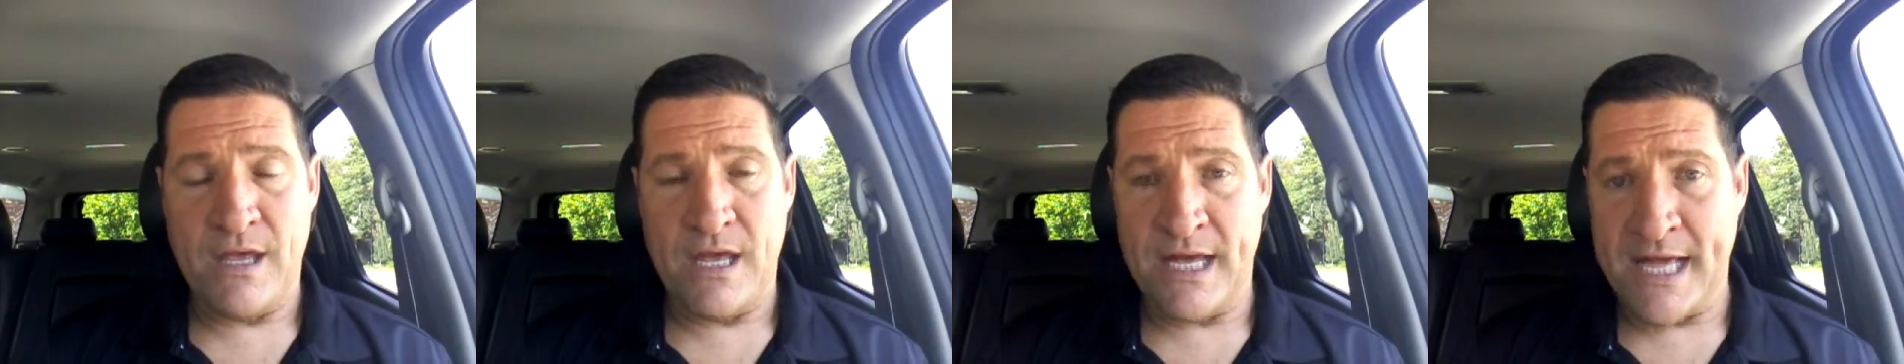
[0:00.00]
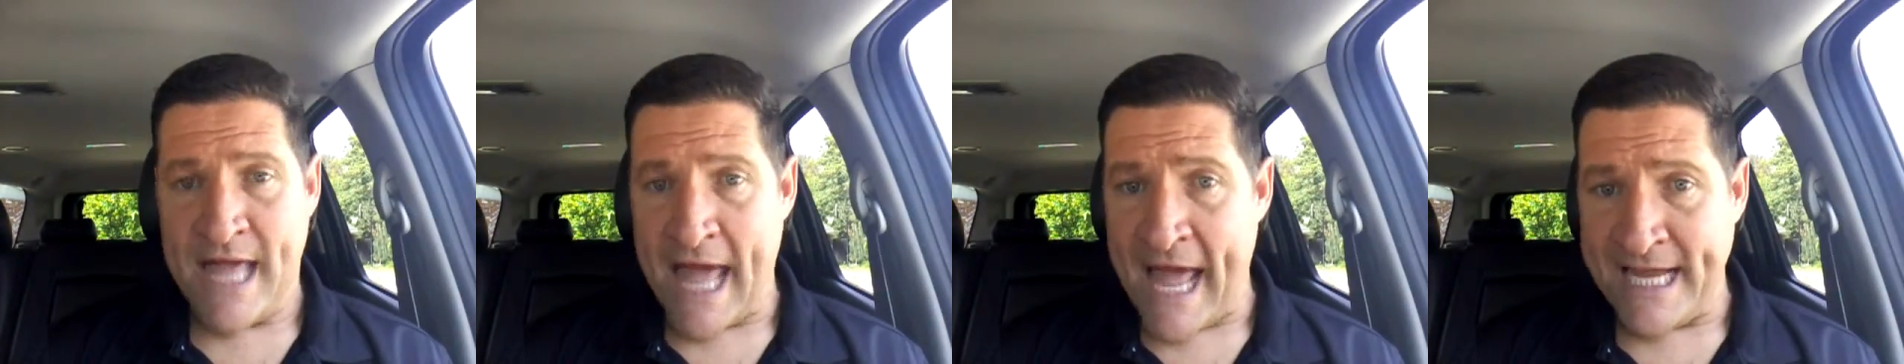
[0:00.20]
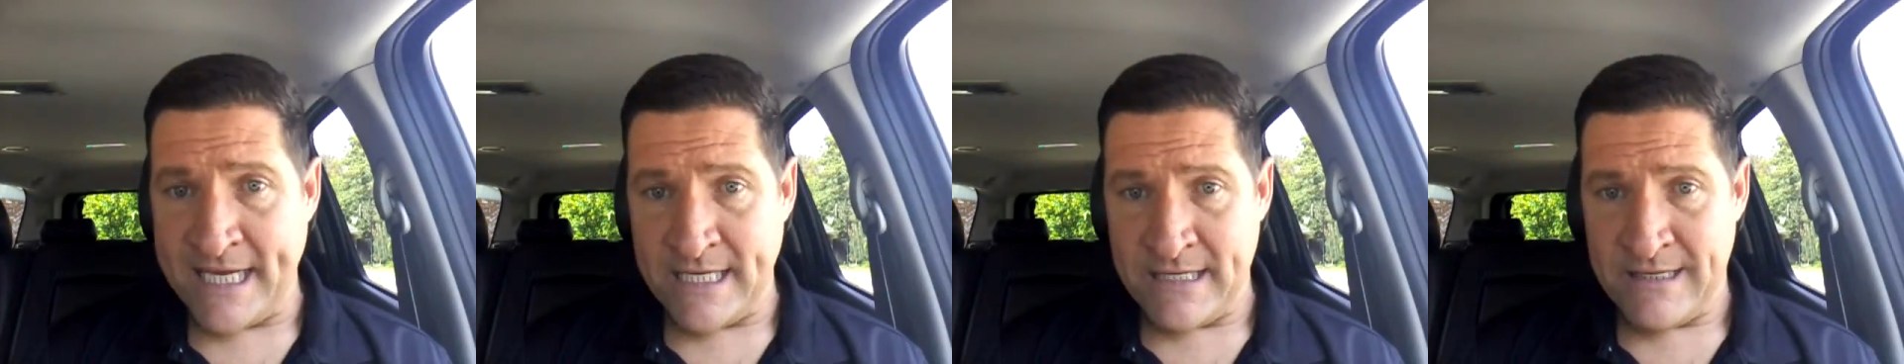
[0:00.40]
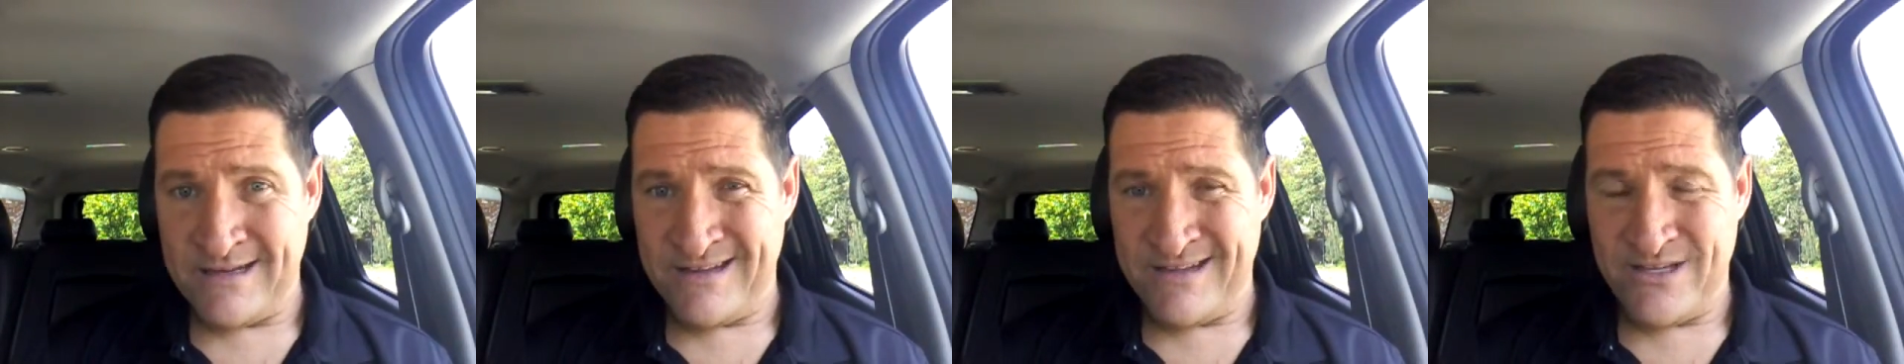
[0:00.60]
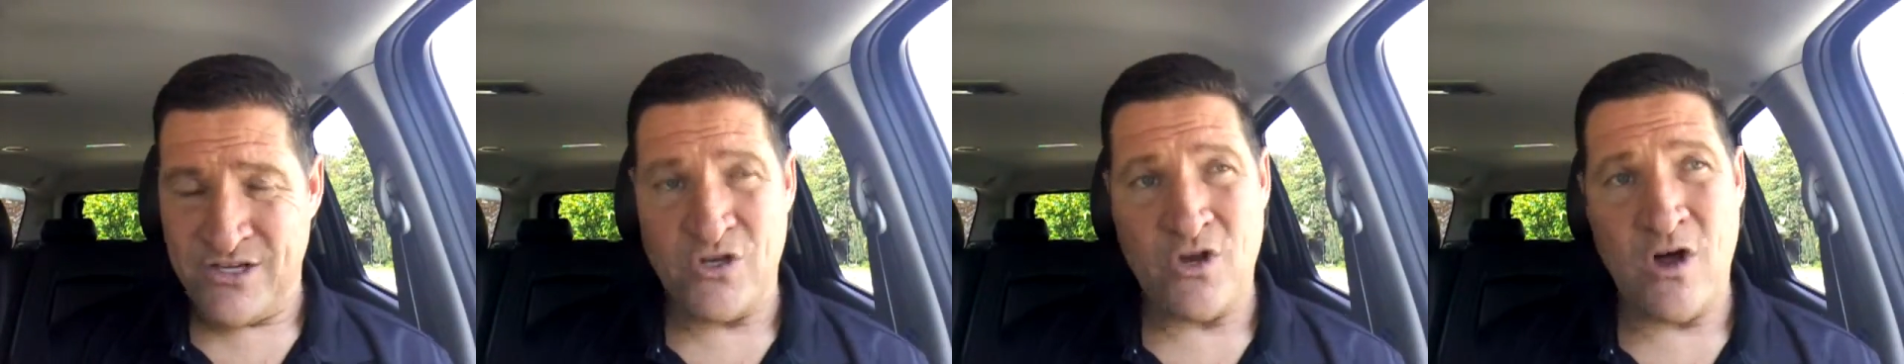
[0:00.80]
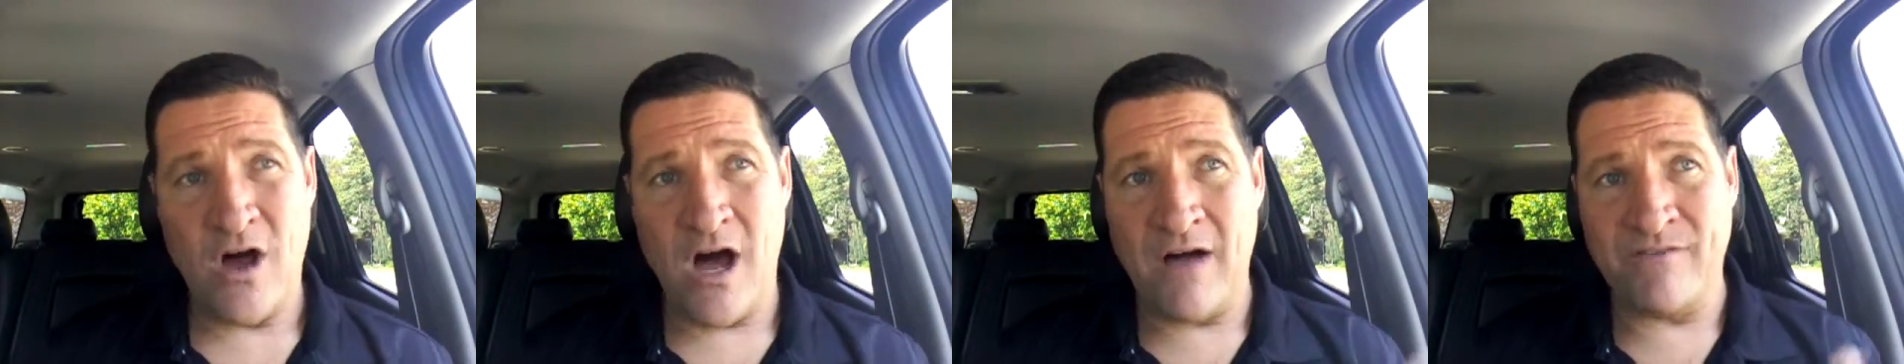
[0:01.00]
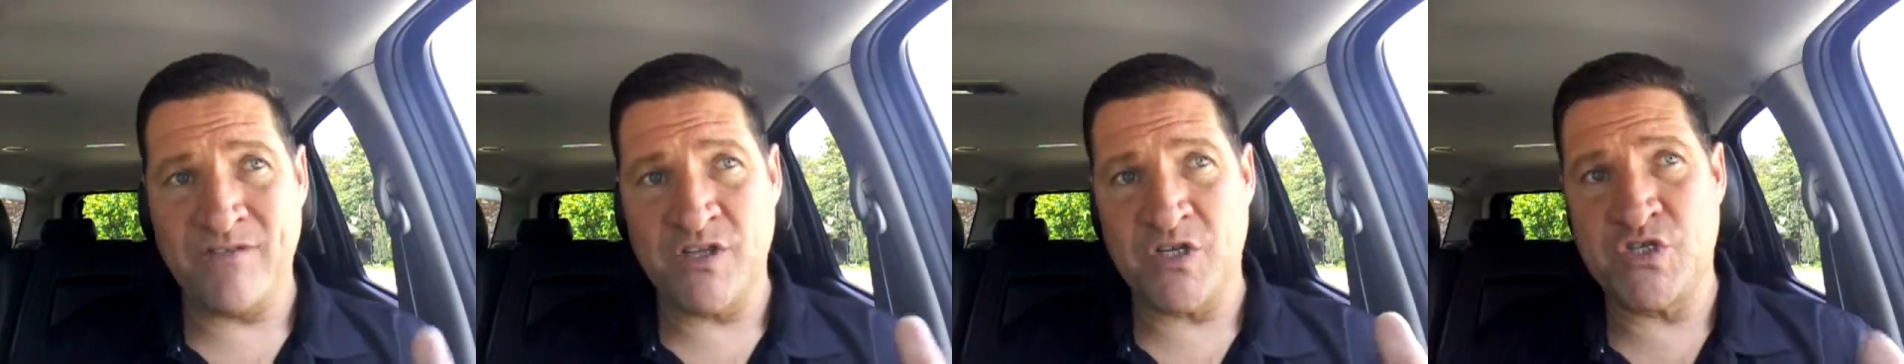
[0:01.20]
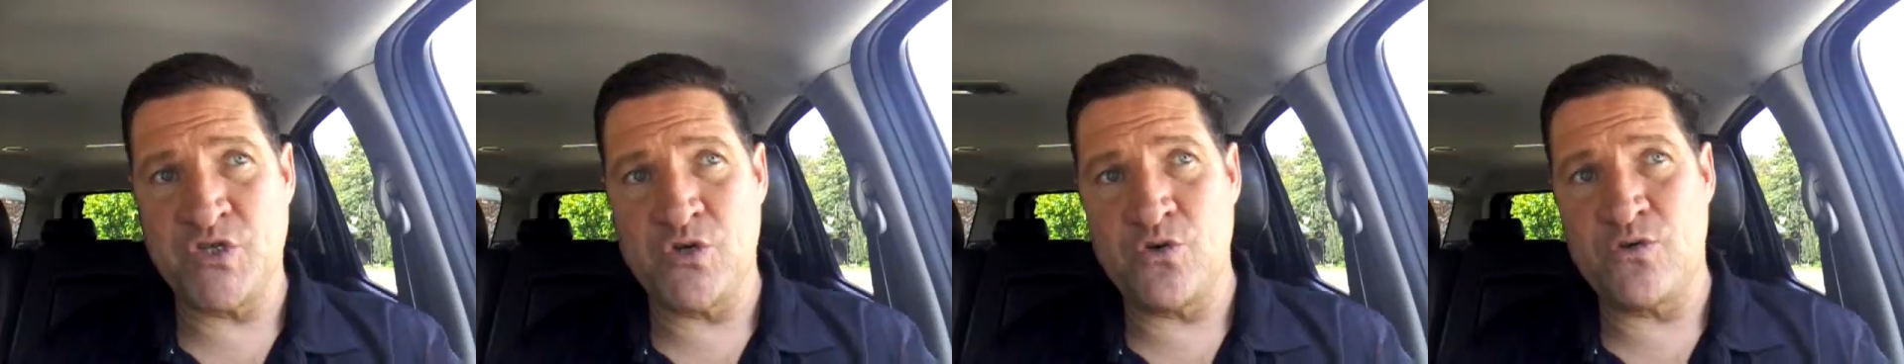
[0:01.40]
again, you know,
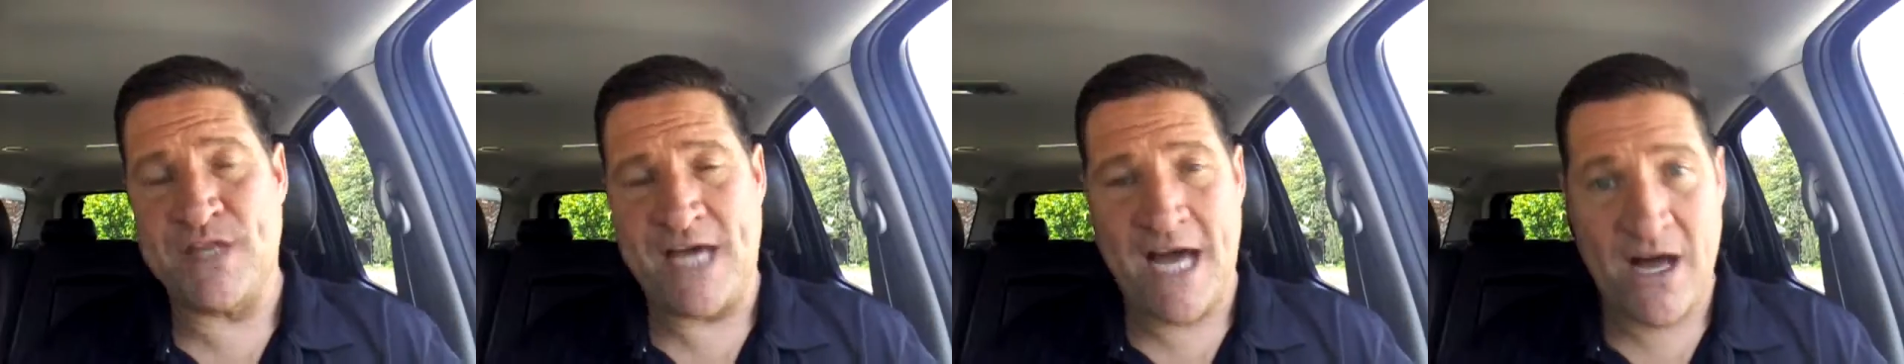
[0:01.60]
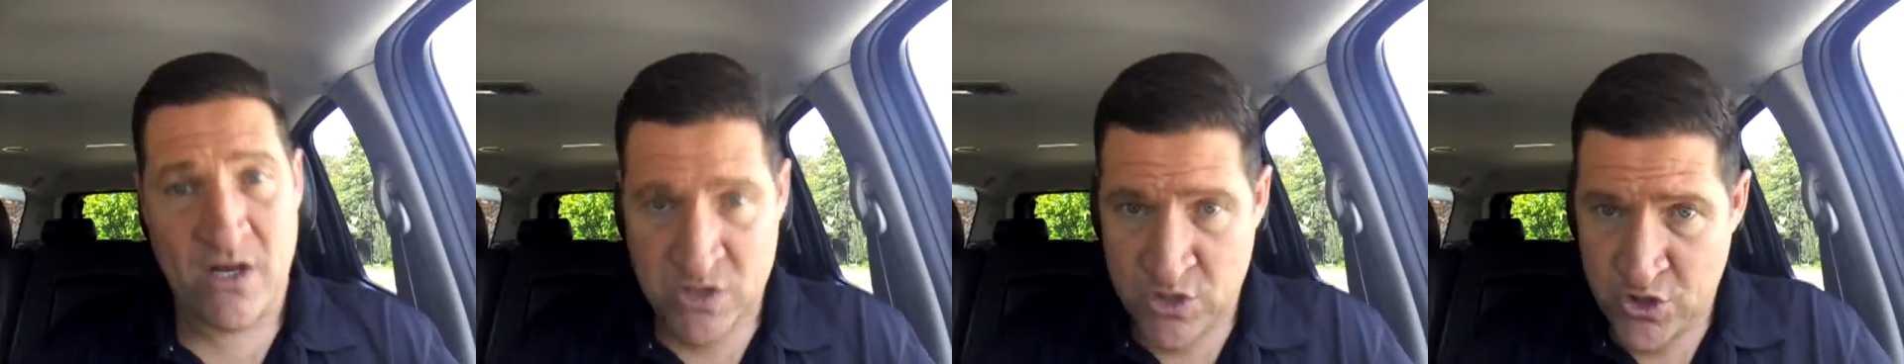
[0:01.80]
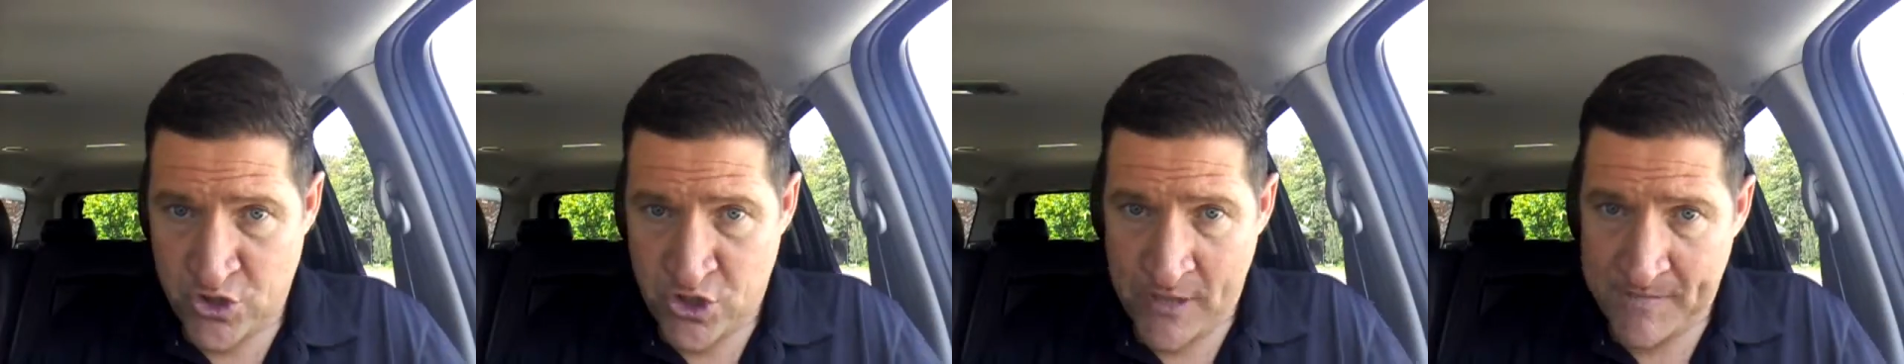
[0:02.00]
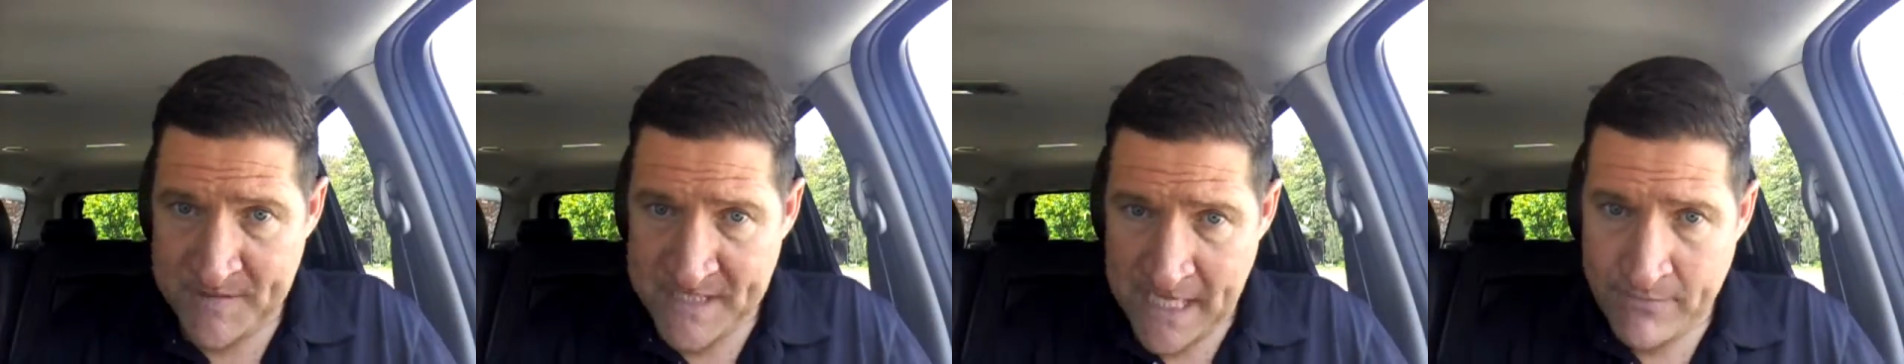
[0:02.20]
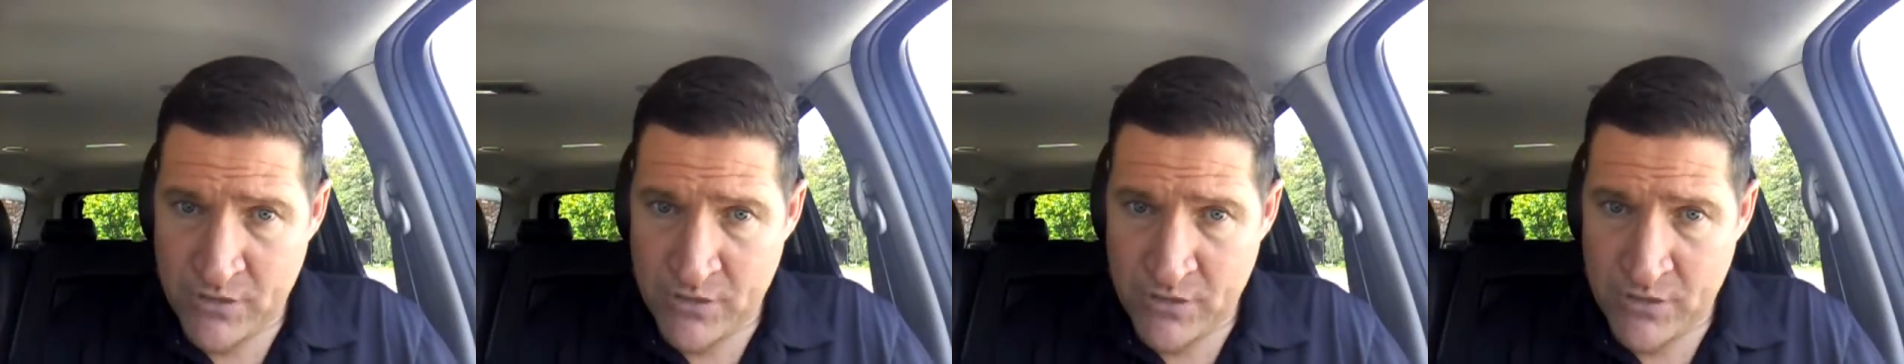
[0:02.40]
after 2,000 trips,